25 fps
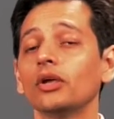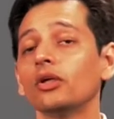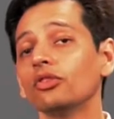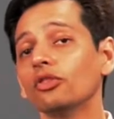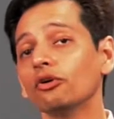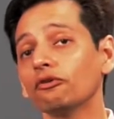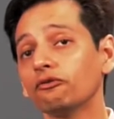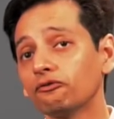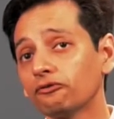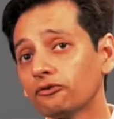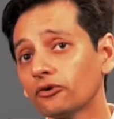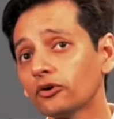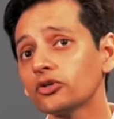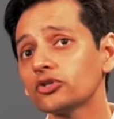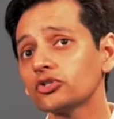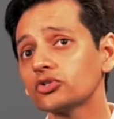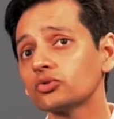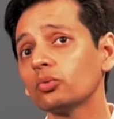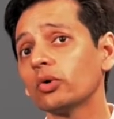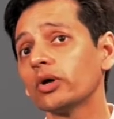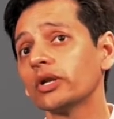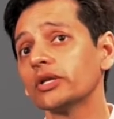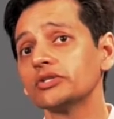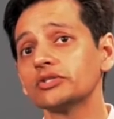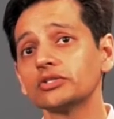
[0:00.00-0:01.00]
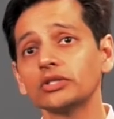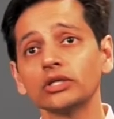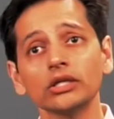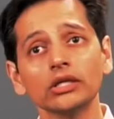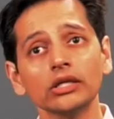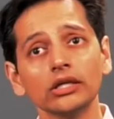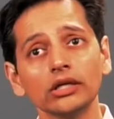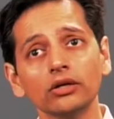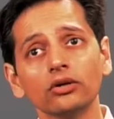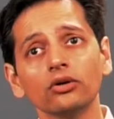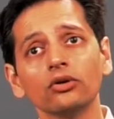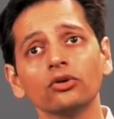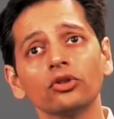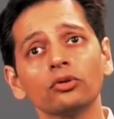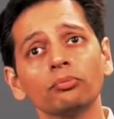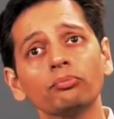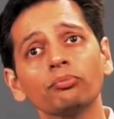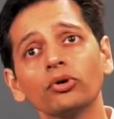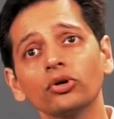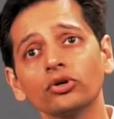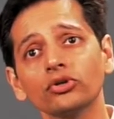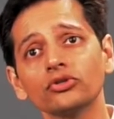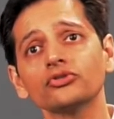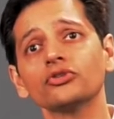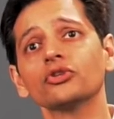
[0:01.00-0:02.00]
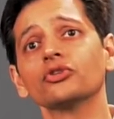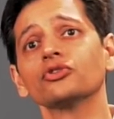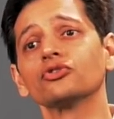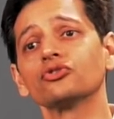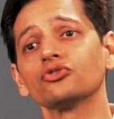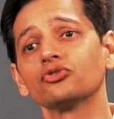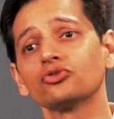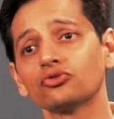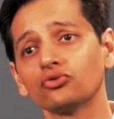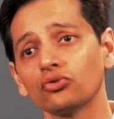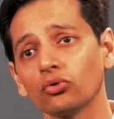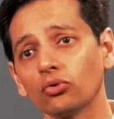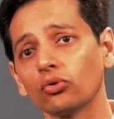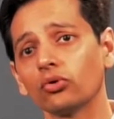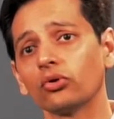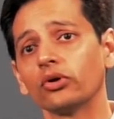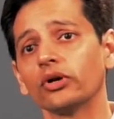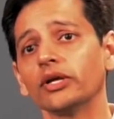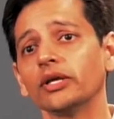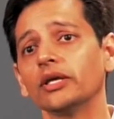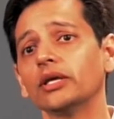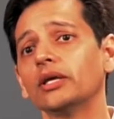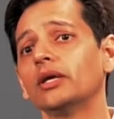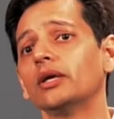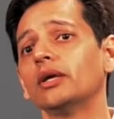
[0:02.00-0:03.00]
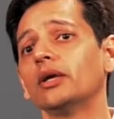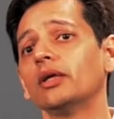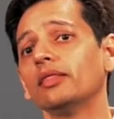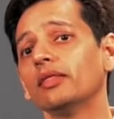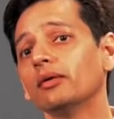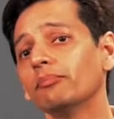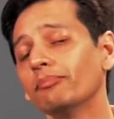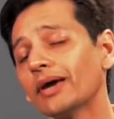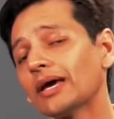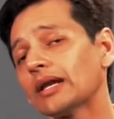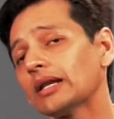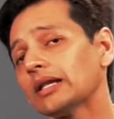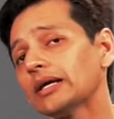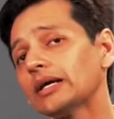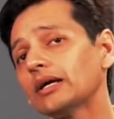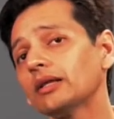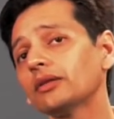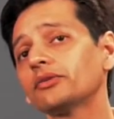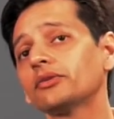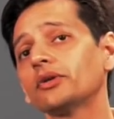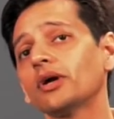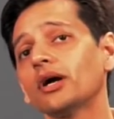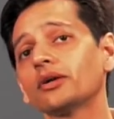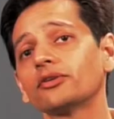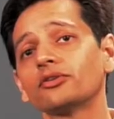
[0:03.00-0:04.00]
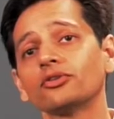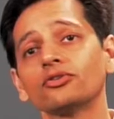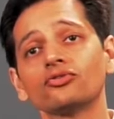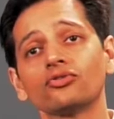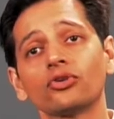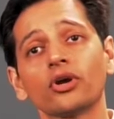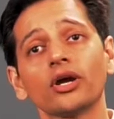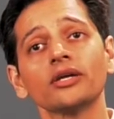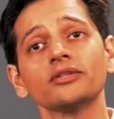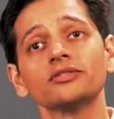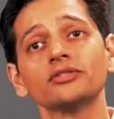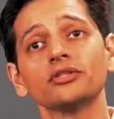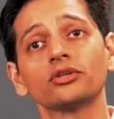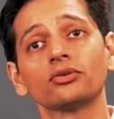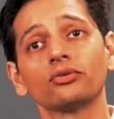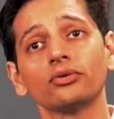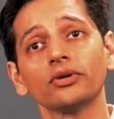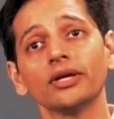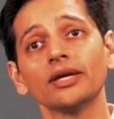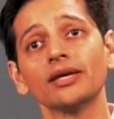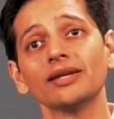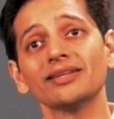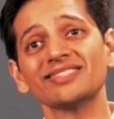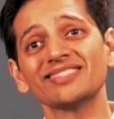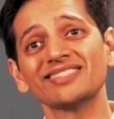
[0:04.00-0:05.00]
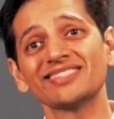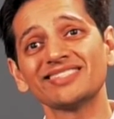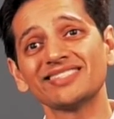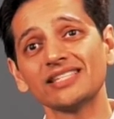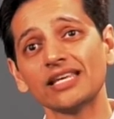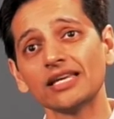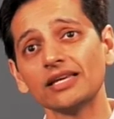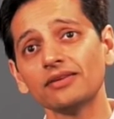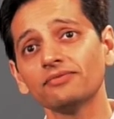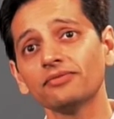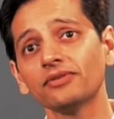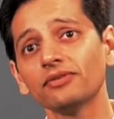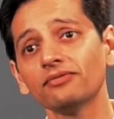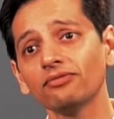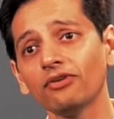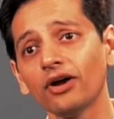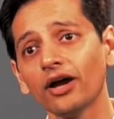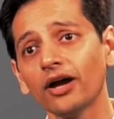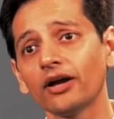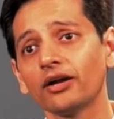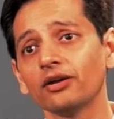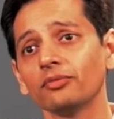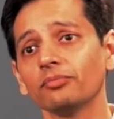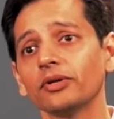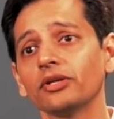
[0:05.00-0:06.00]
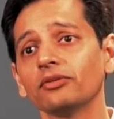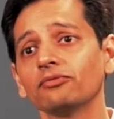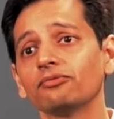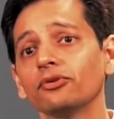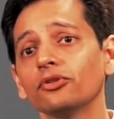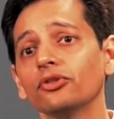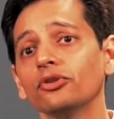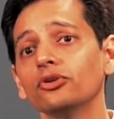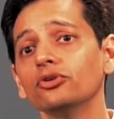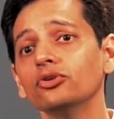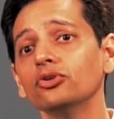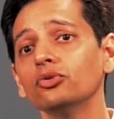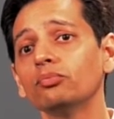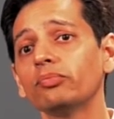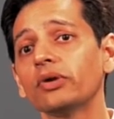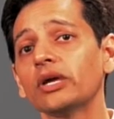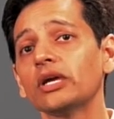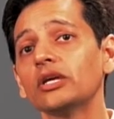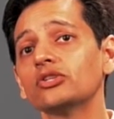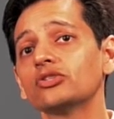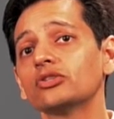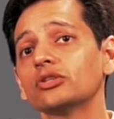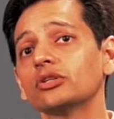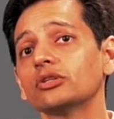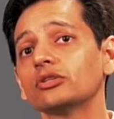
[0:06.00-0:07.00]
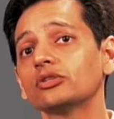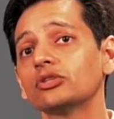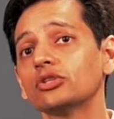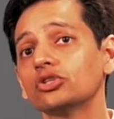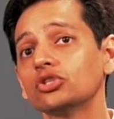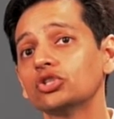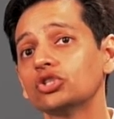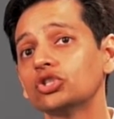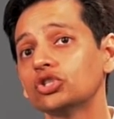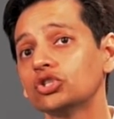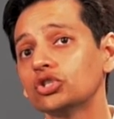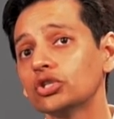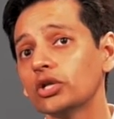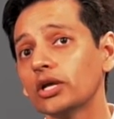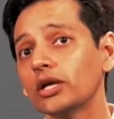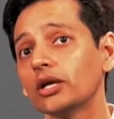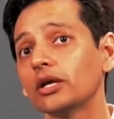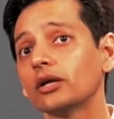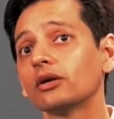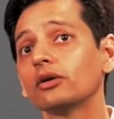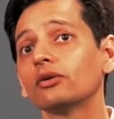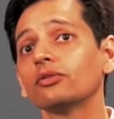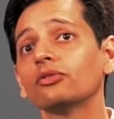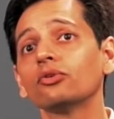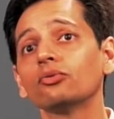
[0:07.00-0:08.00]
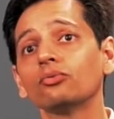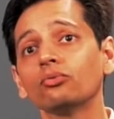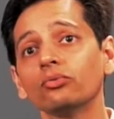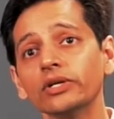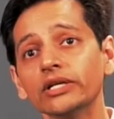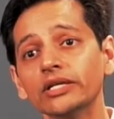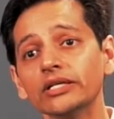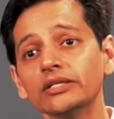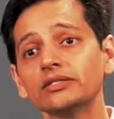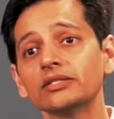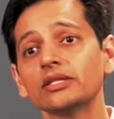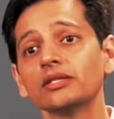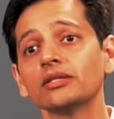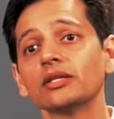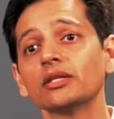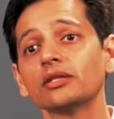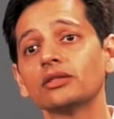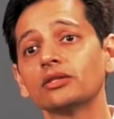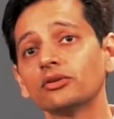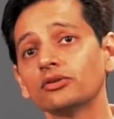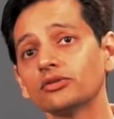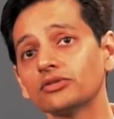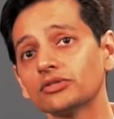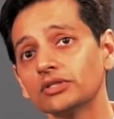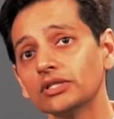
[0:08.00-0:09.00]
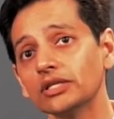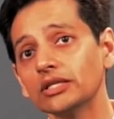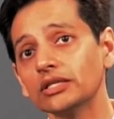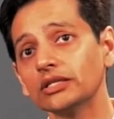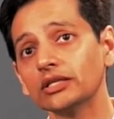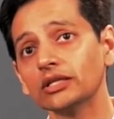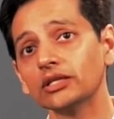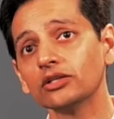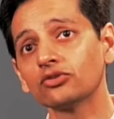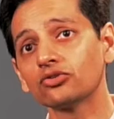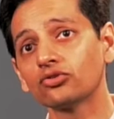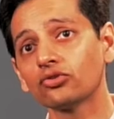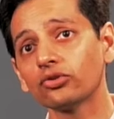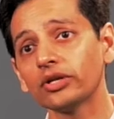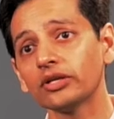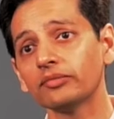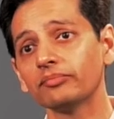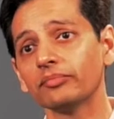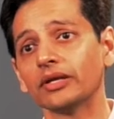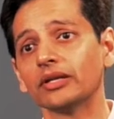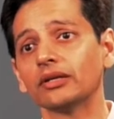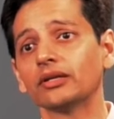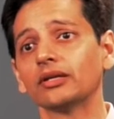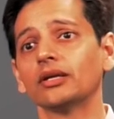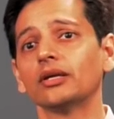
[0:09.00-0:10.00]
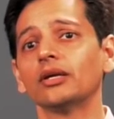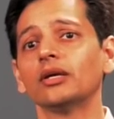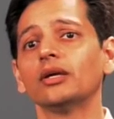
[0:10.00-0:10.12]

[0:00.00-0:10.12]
The first one is to hear the person's story. The mental health doctor tries to create a safe environment for the new patient to share the reason that they're seeking treatment.